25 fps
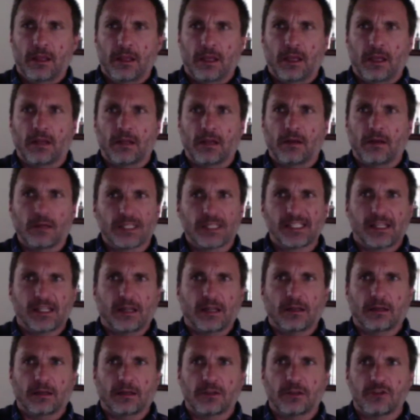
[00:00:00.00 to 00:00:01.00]
And all of a
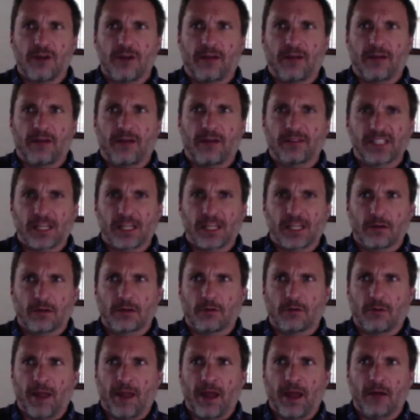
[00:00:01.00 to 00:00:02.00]
sudden, Travis, I looked
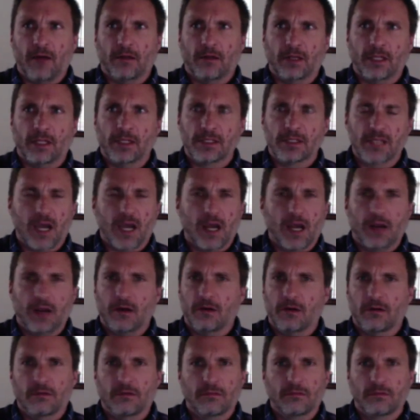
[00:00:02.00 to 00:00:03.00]
around and the
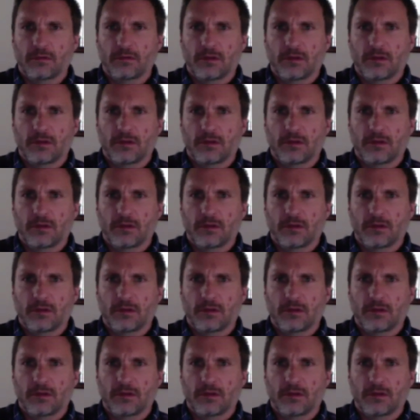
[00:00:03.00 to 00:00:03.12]
entire